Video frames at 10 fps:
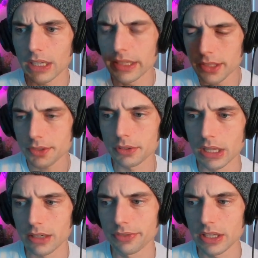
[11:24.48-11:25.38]
a
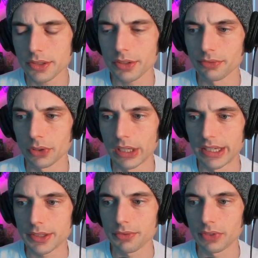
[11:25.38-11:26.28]
lot of Eastern
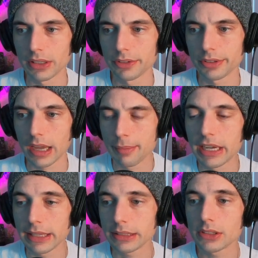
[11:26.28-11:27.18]
philosophies, I mean,
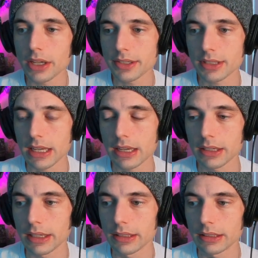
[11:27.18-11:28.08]
it does
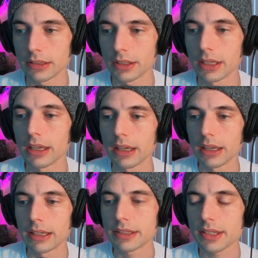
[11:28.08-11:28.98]
take,
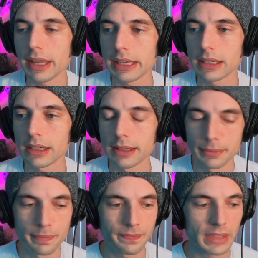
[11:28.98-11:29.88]
it's like,
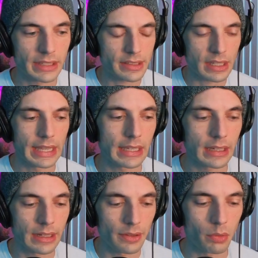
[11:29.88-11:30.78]

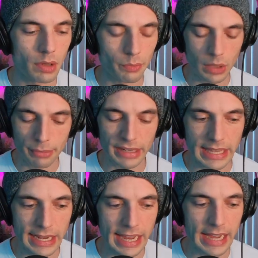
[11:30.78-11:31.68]
what am I
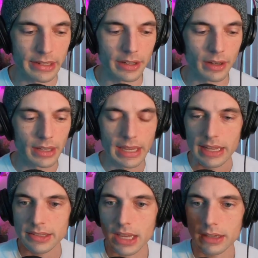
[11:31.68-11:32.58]
getting at here?
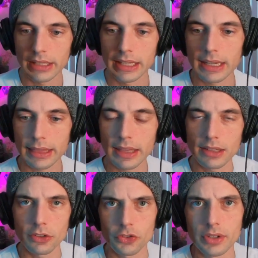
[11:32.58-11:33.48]
It's kind of like, I think,
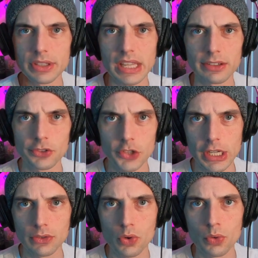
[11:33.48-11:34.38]
is it
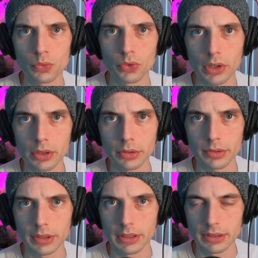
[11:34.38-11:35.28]
Jeet Kune Do?
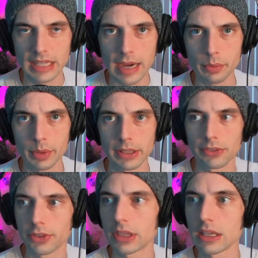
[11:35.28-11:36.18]
That
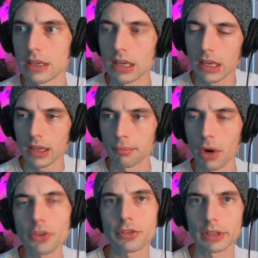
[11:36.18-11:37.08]
was the
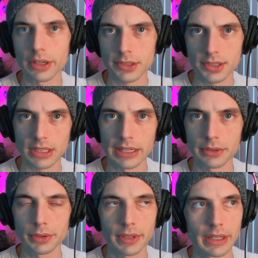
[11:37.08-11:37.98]
martial arts
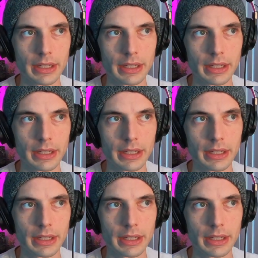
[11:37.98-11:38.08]
style,